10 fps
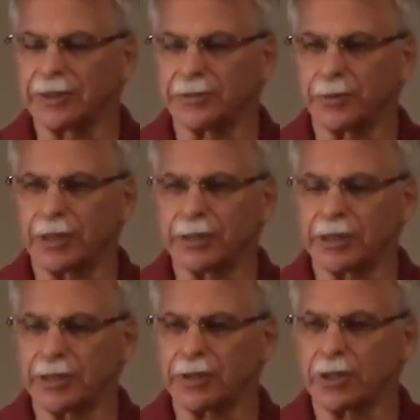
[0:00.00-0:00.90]
Is when
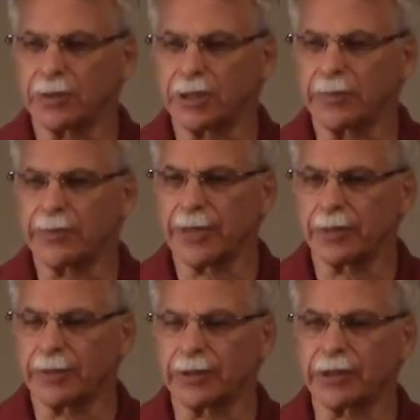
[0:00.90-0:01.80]
I talked with them
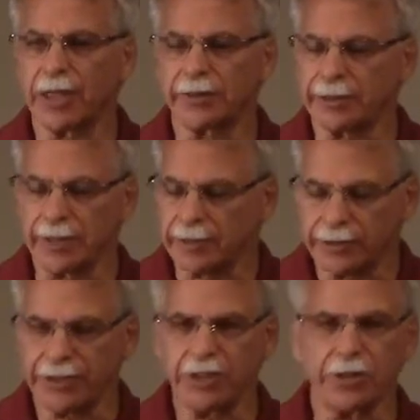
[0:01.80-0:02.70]
about marrying Colleen. They
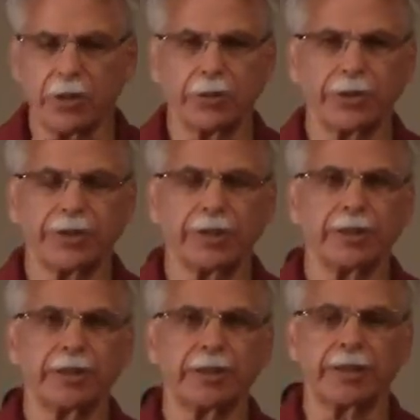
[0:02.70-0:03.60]
didn't say no or anything
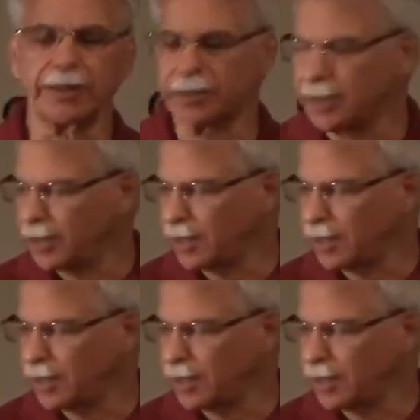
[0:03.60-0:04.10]
like that.